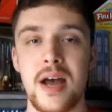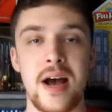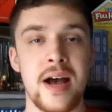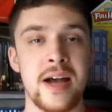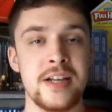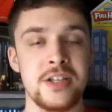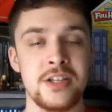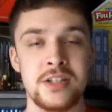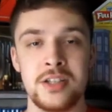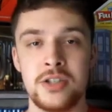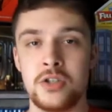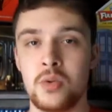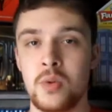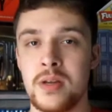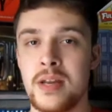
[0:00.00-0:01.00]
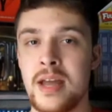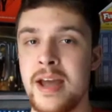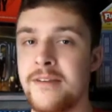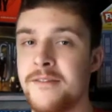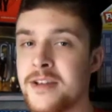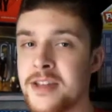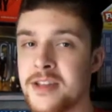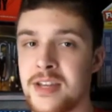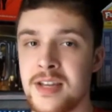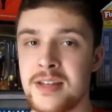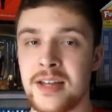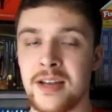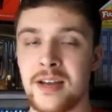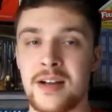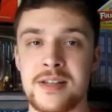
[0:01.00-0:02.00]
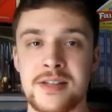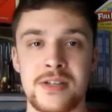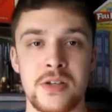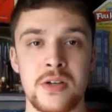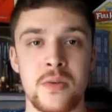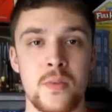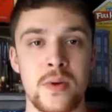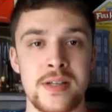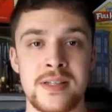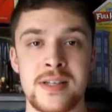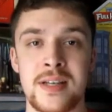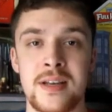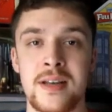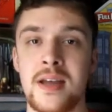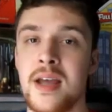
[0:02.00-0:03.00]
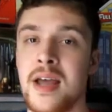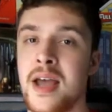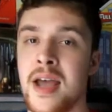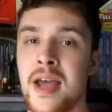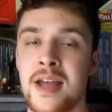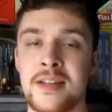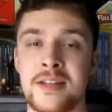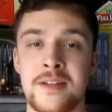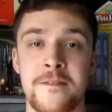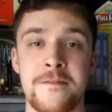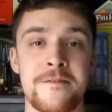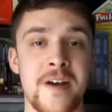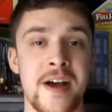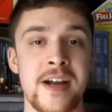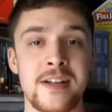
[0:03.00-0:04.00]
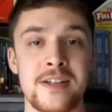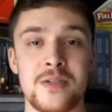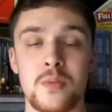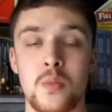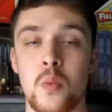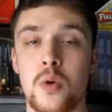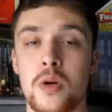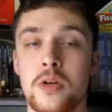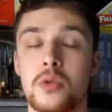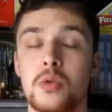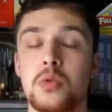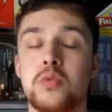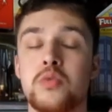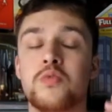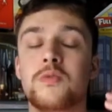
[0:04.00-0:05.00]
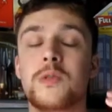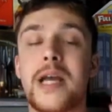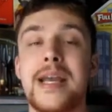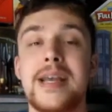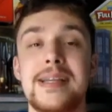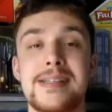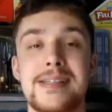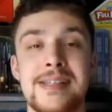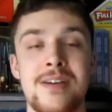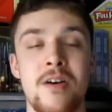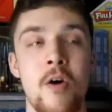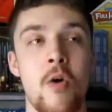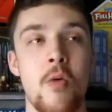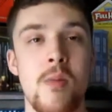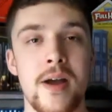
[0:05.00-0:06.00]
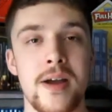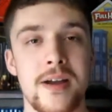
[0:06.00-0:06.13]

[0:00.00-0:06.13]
I just enjoyed everything that Godzilla was in, and the fights were crazy. Oh my